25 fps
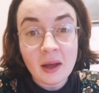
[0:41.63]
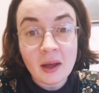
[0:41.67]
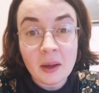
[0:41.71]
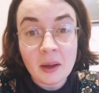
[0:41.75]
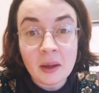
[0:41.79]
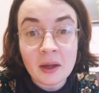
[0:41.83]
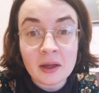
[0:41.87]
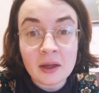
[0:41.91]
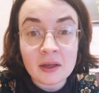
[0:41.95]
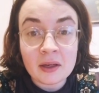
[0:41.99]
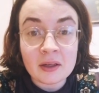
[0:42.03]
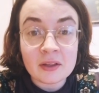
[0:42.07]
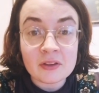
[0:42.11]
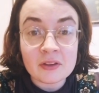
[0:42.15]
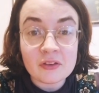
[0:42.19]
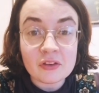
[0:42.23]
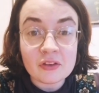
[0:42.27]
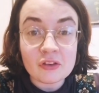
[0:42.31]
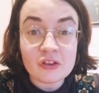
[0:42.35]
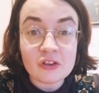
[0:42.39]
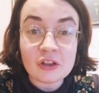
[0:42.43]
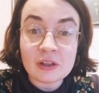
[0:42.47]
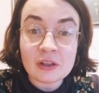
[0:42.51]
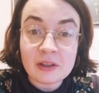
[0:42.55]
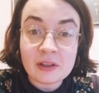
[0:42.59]
And
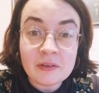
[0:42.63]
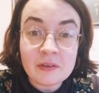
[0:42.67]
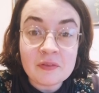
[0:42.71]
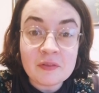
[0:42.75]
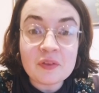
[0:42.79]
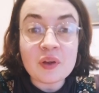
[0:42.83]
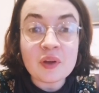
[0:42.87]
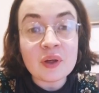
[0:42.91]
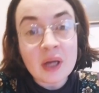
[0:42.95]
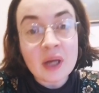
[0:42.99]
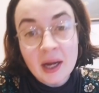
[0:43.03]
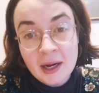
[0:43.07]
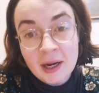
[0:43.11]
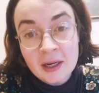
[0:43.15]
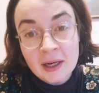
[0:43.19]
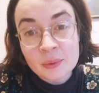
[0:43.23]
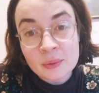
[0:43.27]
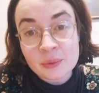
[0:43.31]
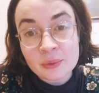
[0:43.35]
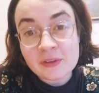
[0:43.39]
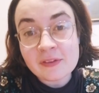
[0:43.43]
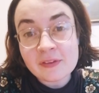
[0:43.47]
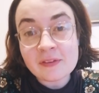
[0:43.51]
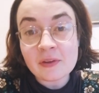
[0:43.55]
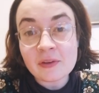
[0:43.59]
she lived in a
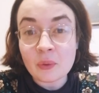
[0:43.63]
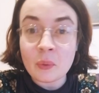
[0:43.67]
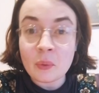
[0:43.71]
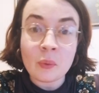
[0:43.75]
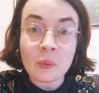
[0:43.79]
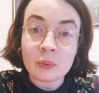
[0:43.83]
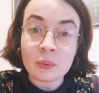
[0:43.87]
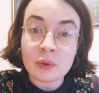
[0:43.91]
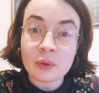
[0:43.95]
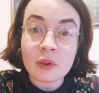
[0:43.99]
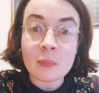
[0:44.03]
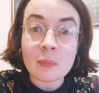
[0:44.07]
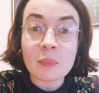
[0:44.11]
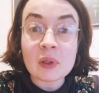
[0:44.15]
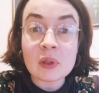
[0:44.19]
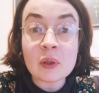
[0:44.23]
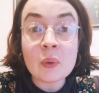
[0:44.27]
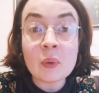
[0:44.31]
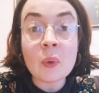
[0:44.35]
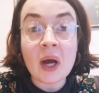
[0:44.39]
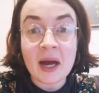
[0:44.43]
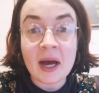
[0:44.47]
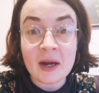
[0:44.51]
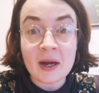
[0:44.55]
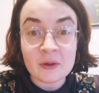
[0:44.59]
house called the
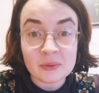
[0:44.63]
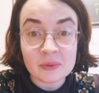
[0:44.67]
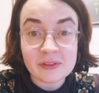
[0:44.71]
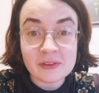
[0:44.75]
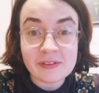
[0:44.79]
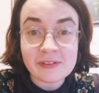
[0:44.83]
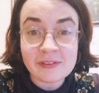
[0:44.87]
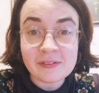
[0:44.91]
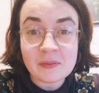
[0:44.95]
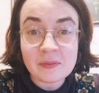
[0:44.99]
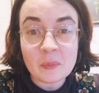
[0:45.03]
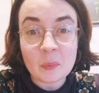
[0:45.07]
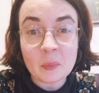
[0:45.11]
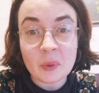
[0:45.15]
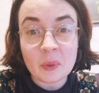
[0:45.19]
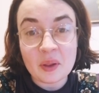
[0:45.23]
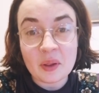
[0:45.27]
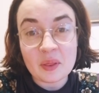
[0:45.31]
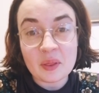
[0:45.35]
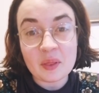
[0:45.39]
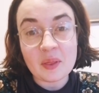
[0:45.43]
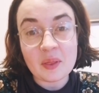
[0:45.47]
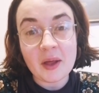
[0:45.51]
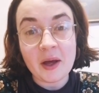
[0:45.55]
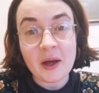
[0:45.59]
Blue House
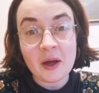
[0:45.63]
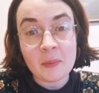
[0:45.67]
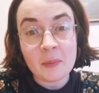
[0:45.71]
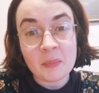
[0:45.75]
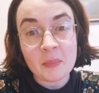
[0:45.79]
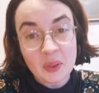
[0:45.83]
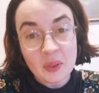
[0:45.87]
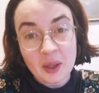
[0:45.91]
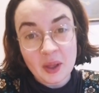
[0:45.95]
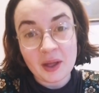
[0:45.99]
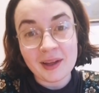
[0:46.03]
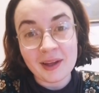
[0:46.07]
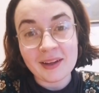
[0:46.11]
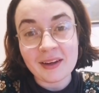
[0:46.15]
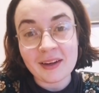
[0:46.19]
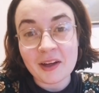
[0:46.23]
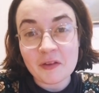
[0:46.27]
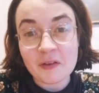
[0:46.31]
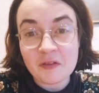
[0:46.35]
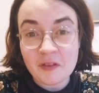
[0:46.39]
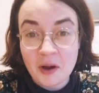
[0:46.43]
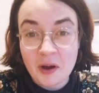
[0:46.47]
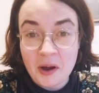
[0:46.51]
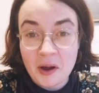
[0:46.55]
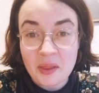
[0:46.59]
with her mother and her
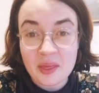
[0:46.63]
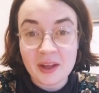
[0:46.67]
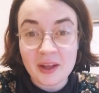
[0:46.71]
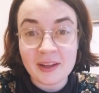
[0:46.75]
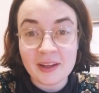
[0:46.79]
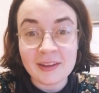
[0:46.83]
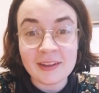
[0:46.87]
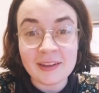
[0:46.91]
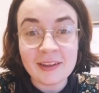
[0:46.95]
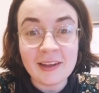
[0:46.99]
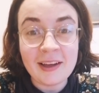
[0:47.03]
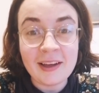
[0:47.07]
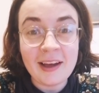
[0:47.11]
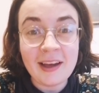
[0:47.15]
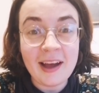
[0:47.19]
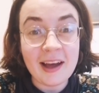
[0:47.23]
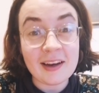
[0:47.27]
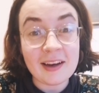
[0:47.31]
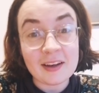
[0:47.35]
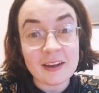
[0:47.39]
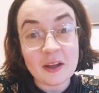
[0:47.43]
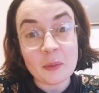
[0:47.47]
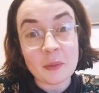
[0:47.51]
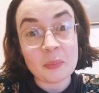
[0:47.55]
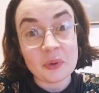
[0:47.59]
father
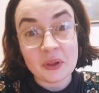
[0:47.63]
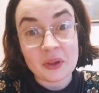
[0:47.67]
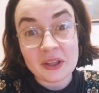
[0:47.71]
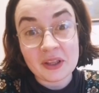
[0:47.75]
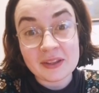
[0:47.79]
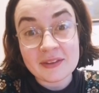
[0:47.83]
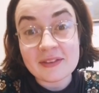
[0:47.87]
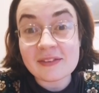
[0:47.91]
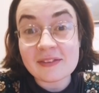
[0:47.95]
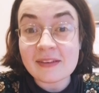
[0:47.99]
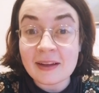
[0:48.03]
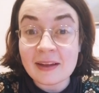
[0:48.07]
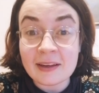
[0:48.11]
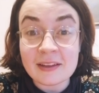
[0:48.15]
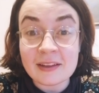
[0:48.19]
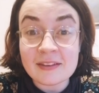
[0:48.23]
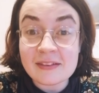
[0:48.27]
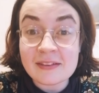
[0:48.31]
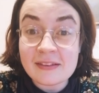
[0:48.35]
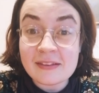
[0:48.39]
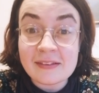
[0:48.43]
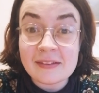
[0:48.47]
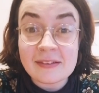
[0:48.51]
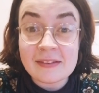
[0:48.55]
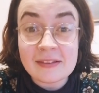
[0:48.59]
and her brothers and her
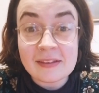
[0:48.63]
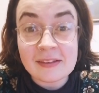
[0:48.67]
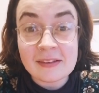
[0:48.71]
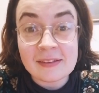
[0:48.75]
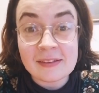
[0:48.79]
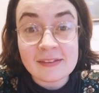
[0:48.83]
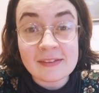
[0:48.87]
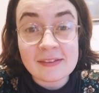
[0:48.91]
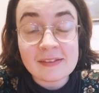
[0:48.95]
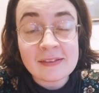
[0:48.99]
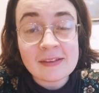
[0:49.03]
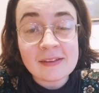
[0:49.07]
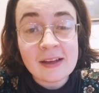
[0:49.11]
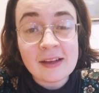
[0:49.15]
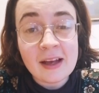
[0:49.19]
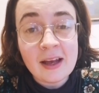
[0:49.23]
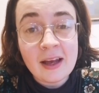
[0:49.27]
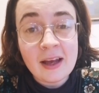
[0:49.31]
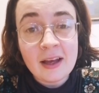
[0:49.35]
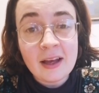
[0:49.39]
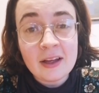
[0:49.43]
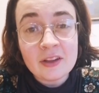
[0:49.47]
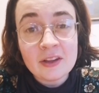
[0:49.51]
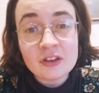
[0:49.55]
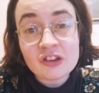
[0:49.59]
sisters.
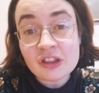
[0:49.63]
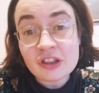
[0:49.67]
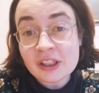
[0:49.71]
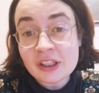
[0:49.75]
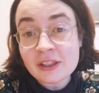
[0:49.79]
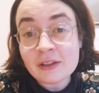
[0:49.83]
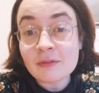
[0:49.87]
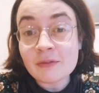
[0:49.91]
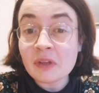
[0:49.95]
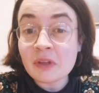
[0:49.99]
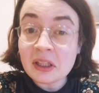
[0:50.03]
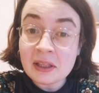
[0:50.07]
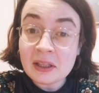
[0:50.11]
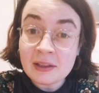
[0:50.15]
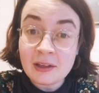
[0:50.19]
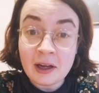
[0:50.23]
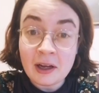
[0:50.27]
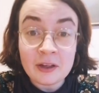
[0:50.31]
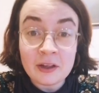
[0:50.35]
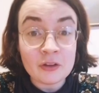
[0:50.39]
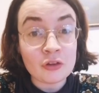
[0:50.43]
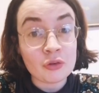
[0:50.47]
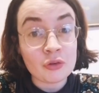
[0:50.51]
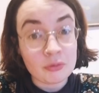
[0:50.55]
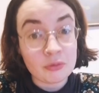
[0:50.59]
She really
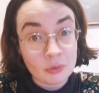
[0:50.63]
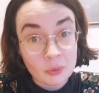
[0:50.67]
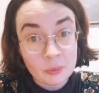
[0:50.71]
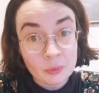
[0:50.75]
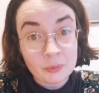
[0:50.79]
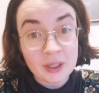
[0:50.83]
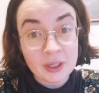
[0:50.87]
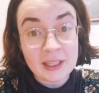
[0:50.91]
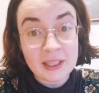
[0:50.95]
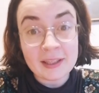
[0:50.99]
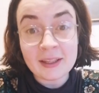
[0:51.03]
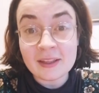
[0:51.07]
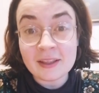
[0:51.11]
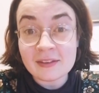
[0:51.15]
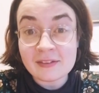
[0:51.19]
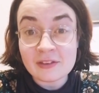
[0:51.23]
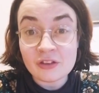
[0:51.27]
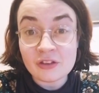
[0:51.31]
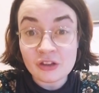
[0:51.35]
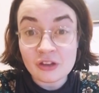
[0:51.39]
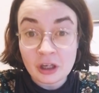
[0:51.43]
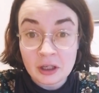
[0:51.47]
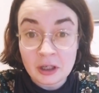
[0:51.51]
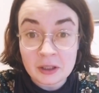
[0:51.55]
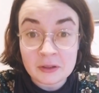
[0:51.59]
liked drawing as a
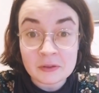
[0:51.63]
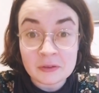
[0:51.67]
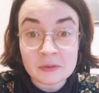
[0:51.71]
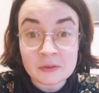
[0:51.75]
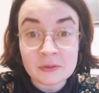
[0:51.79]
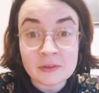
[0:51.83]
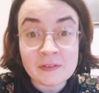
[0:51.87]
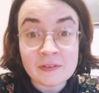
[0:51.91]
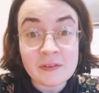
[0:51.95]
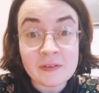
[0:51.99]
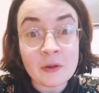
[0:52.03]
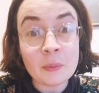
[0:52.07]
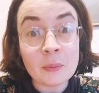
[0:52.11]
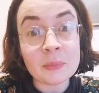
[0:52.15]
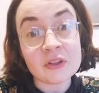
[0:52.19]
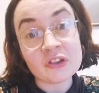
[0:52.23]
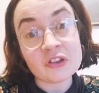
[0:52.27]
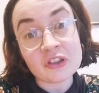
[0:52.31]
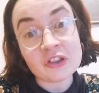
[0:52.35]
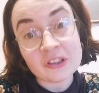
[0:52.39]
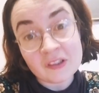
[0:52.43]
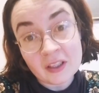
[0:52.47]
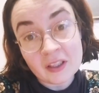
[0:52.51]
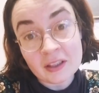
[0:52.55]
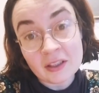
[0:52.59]
child, but
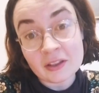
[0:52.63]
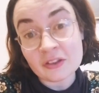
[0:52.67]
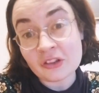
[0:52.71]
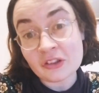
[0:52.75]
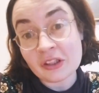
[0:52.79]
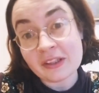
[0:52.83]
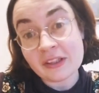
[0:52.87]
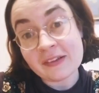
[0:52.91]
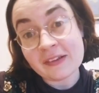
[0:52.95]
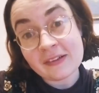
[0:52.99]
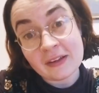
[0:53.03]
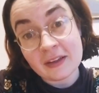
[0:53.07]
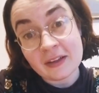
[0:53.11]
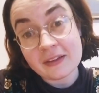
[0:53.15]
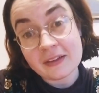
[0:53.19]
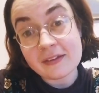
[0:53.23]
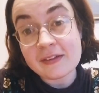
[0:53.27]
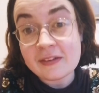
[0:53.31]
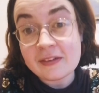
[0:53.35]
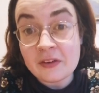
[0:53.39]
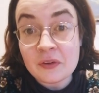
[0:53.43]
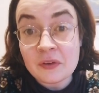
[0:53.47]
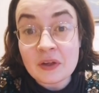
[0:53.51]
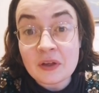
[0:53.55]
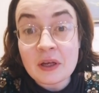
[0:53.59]
she did actually start
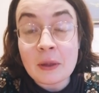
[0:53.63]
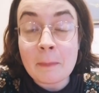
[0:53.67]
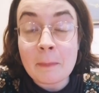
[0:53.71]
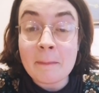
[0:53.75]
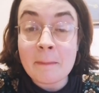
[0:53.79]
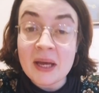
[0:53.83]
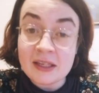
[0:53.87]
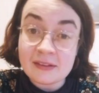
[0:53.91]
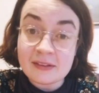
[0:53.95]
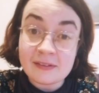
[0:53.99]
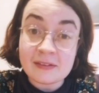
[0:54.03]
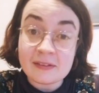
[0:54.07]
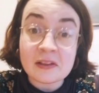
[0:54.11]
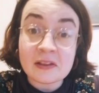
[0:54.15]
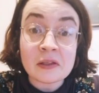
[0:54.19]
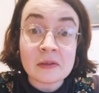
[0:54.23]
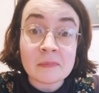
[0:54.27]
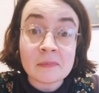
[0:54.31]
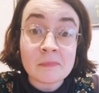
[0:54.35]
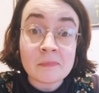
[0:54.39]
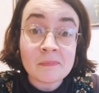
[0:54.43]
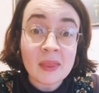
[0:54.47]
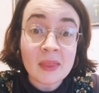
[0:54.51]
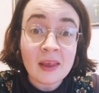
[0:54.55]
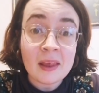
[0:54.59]
studying
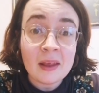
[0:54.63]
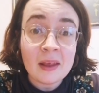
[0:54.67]
medicine.